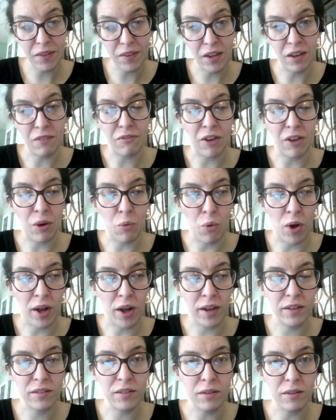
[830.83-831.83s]
If I
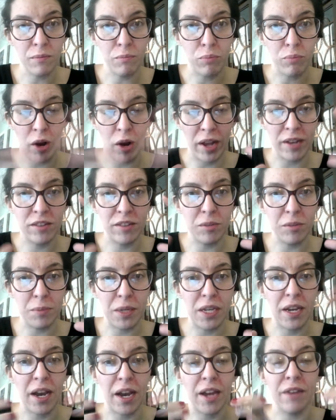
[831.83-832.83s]
want bread to
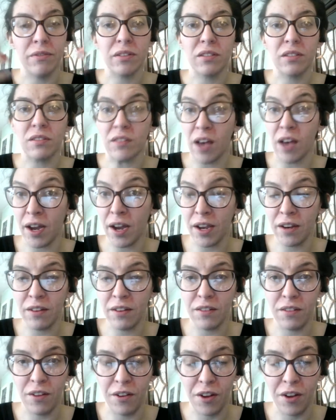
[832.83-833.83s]
be kind of a side
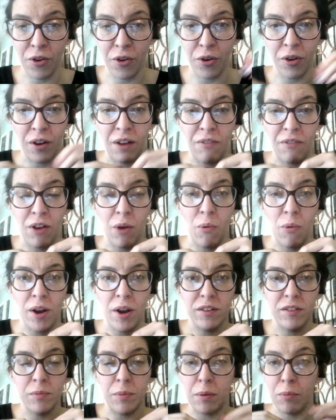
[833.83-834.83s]
to dinner, if I want
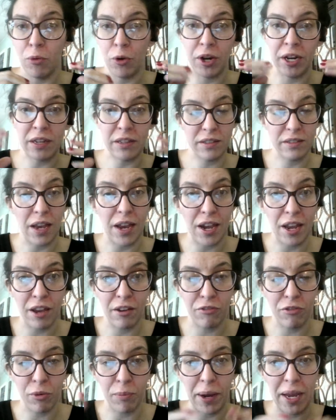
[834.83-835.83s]
it to be more exciting
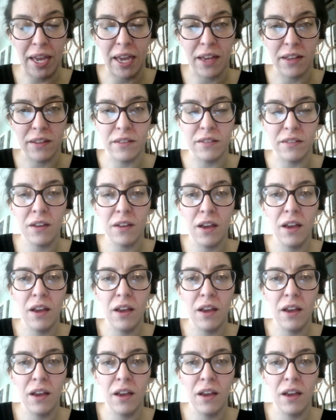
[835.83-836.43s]
for my kids,